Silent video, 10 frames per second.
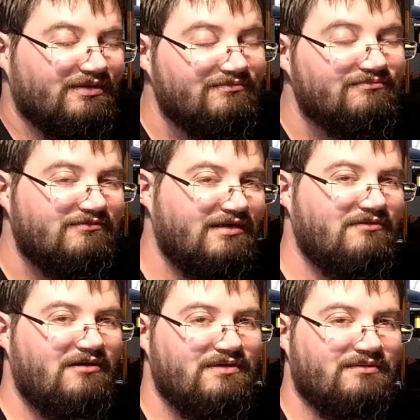but that
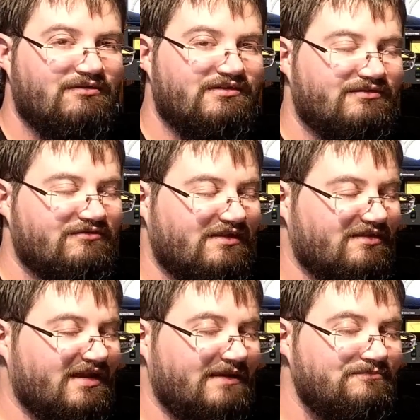might be a project for another
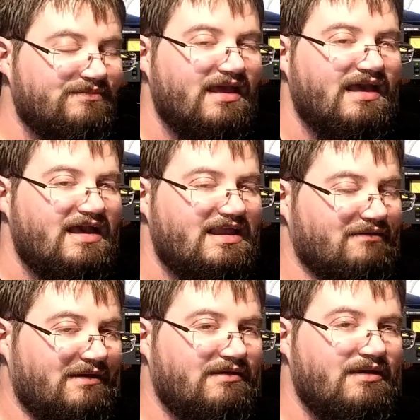day. Anyway.
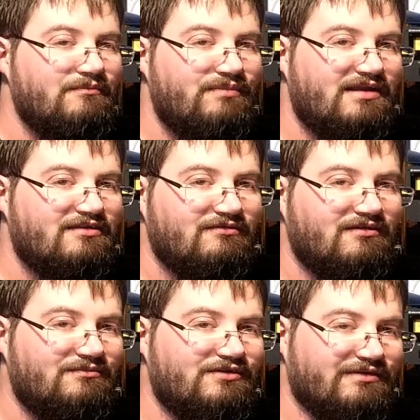Back to what
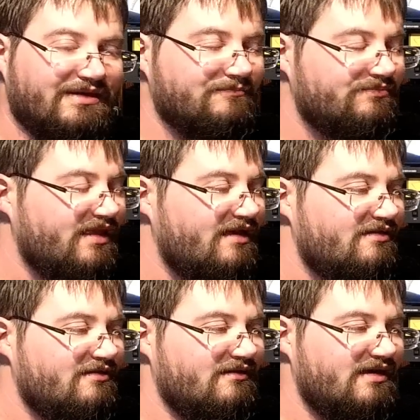I'm doing.
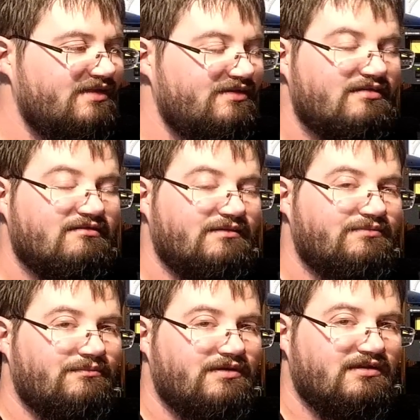So in this clip
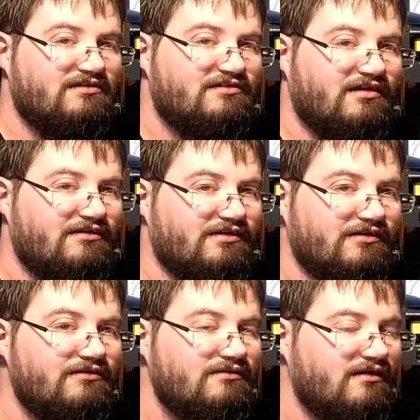I'm going to show
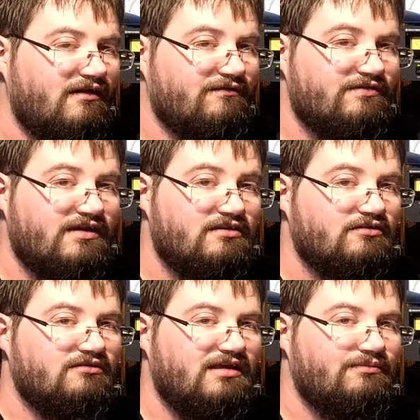you, I've set it
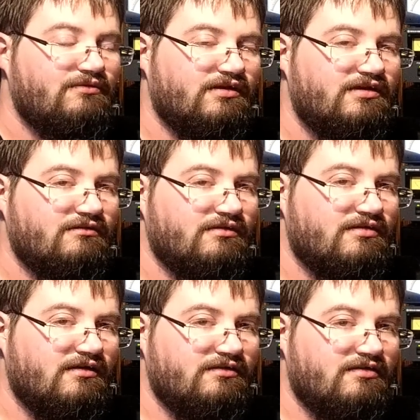all up on a Q S
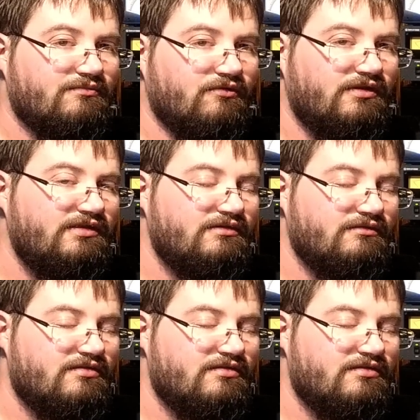O this morning. There was